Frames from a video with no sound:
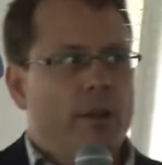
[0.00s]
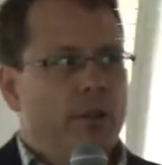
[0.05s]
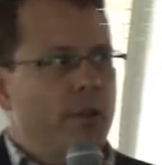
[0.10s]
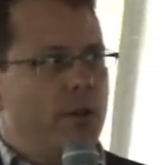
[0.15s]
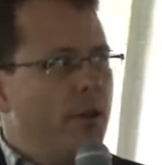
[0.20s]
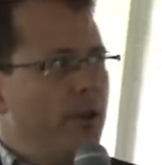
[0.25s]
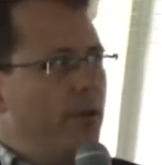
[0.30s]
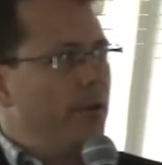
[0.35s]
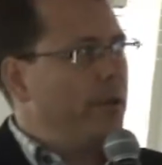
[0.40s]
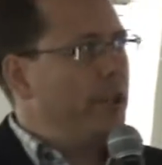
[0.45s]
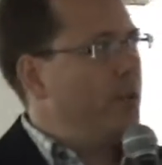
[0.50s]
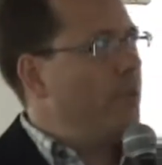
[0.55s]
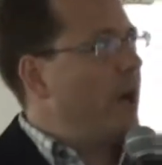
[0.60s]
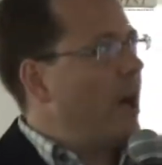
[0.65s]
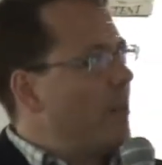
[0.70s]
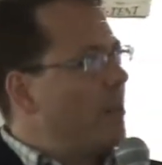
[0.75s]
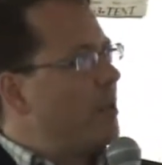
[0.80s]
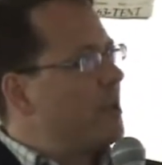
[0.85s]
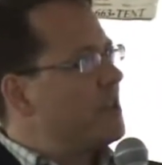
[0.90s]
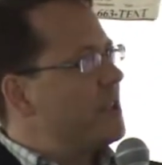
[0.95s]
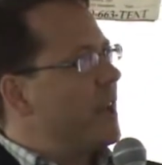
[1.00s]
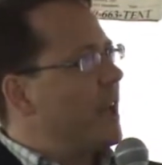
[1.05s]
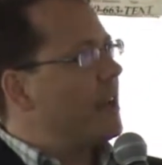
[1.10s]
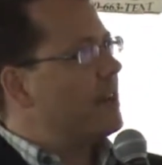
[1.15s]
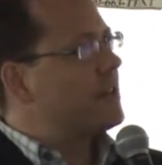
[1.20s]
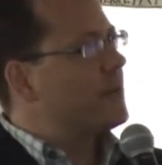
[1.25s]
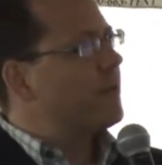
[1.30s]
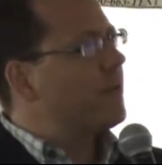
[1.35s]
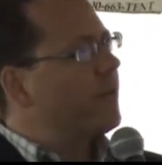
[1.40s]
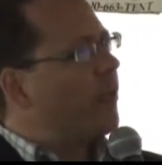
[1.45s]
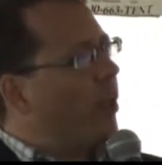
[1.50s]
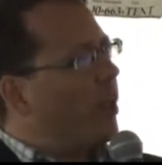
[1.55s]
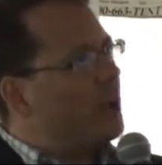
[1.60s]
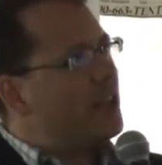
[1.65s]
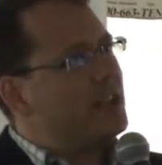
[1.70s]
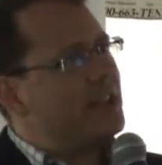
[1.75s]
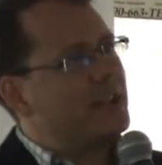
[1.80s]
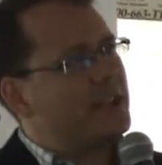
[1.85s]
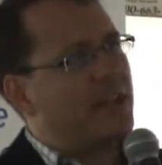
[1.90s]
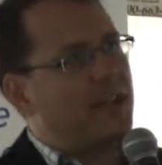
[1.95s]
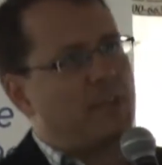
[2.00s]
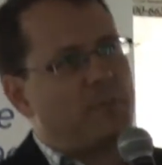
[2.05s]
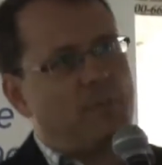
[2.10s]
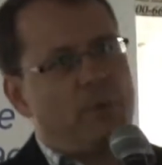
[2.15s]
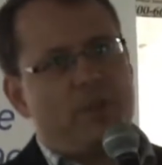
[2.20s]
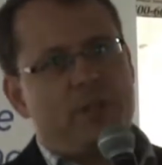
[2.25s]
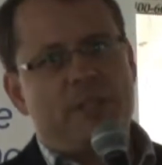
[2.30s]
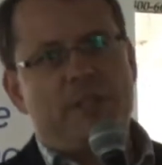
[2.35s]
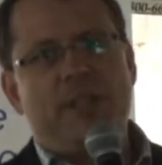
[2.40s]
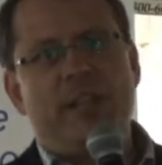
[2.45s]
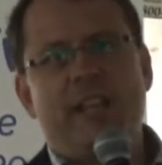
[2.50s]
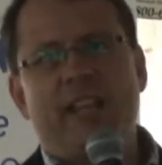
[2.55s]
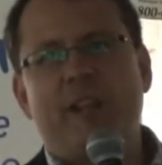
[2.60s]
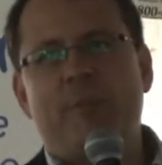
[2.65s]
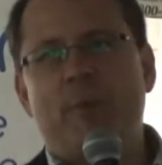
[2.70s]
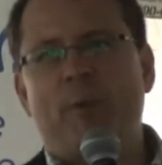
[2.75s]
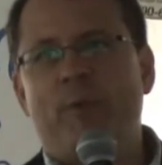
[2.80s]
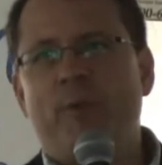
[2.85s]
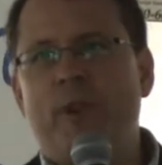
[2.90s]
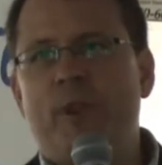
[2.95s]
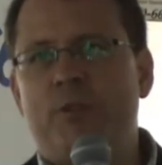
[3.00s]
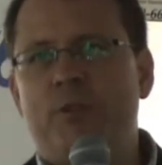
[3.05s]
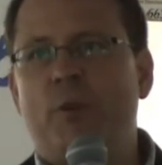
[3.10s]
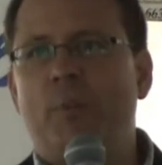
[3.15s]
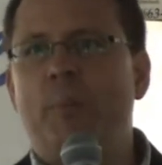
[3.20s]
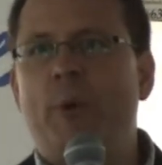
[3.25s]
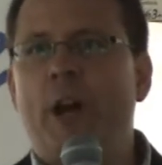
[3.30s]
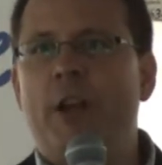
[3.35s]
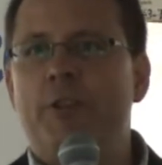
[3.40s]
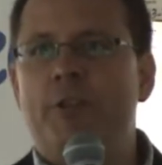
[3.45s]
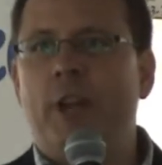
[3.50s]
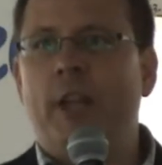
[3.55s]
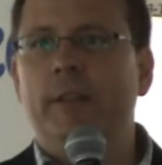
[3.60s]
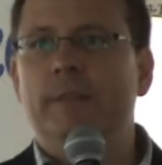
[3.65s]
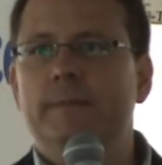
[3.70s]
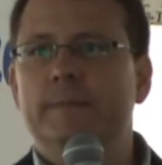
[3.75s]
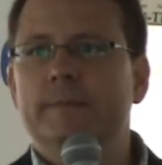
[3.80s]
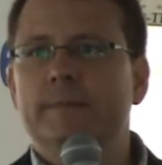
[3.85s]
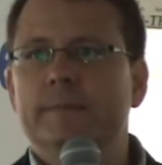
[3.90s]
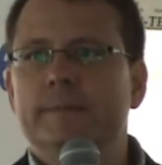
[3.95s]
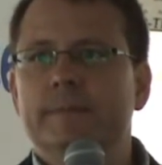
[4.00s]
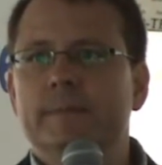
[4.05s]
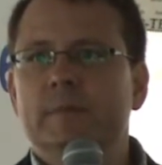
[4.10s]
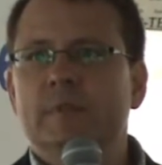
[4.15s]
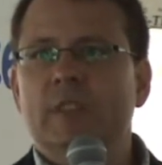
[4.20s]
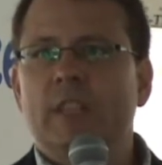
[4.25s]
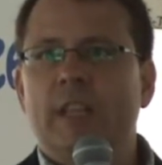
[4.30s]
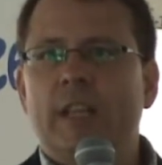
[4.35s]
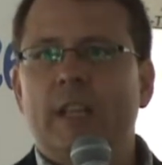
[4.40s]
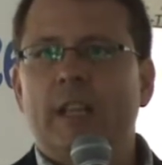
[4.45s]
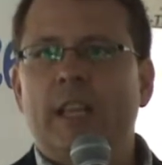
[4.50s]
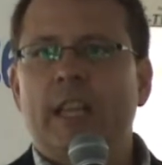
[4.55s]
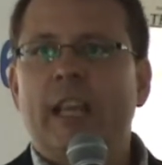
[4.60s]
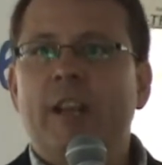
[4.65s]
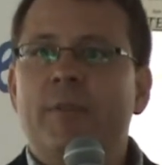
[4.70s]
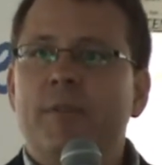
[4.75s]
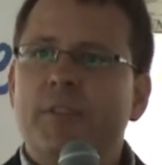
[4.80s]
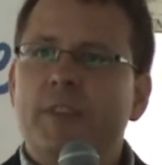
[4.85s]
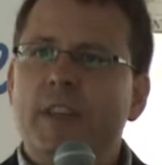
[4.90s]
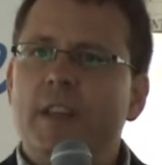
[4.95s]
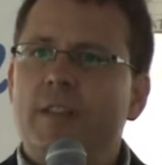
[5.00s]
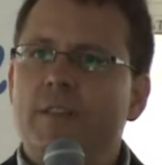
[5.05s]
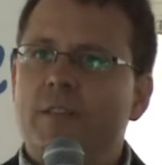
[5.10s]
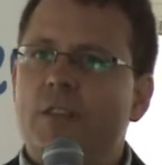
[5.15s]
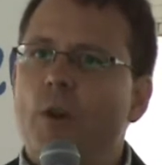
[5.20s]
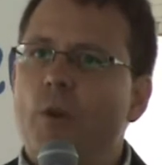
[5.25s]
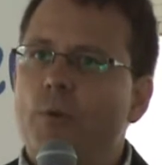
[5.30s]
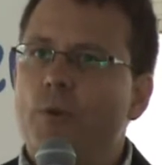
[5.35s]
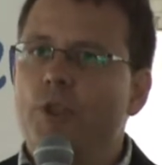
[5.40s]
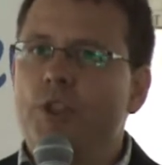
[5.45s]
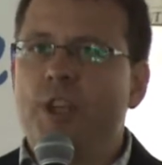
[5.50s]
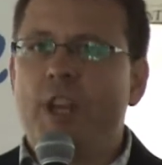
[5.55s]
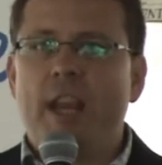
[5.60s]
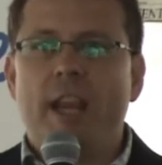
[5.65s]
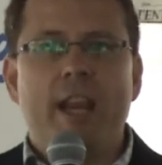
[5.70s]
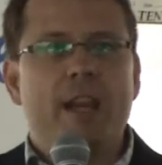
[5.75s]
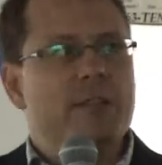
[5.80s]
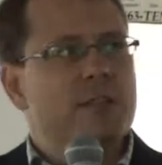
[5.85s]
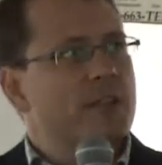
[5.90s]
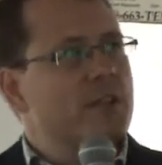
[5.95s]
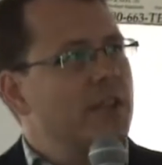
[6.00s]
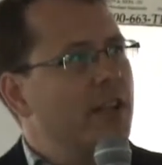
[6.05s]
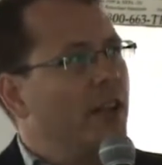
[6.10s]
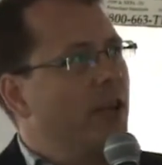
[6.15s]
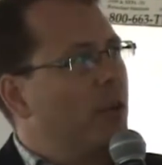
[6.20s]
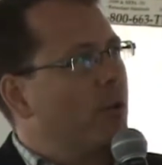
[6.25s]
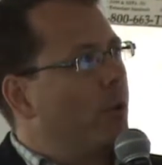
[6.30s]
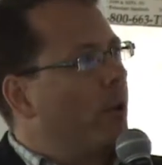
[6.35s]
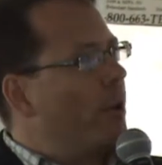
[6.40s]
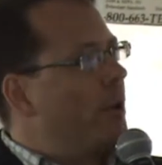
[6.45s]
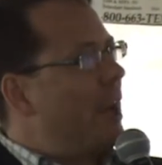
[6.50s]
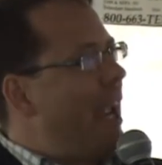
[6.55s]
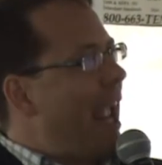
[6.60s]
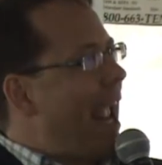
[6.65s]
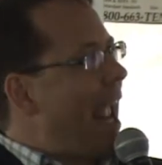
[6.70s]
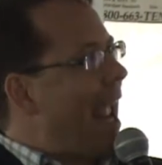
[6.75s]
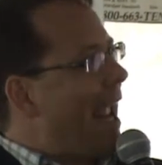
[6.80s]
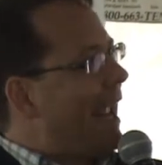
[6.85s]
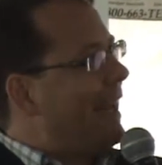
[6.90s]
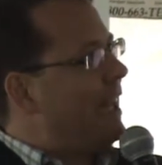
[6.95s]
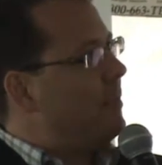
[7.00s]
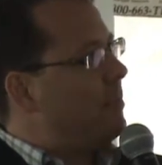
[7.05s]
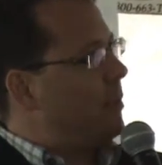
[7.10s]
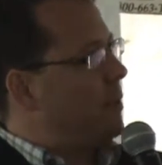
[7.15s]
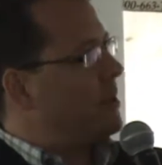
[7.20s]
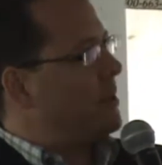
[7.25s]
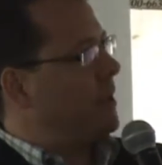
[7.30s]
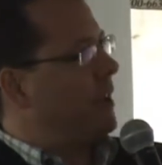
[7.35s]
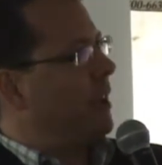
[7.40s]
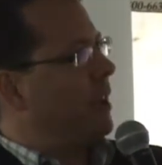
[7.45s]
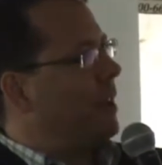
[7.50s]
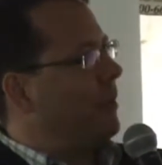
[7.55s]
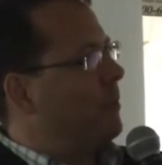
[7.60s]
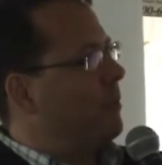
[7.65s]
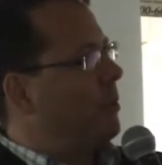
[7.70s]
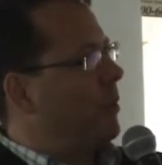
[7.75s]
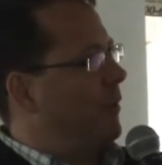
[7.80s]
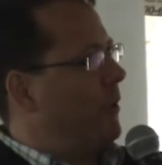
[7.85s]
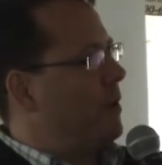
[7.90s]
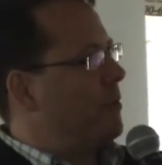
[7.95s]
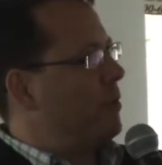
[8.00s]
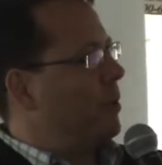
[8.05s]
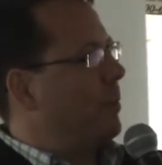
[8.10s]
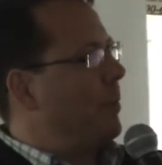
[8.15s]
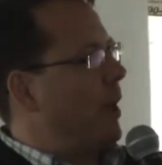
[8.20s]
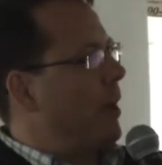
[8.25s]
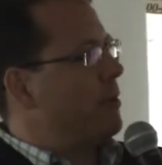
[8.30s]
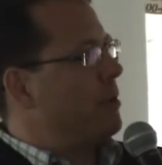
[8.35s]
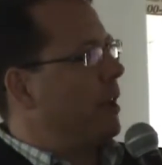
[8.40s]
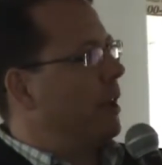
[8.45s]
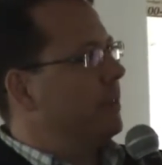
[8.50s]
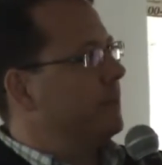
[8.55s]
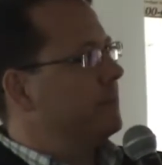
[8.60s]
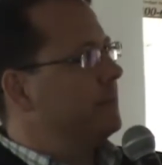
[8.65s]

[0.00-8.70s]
currently represents 46% of the provincial budget. And if things don't change, it's going to grow to 80% of the provincial budget.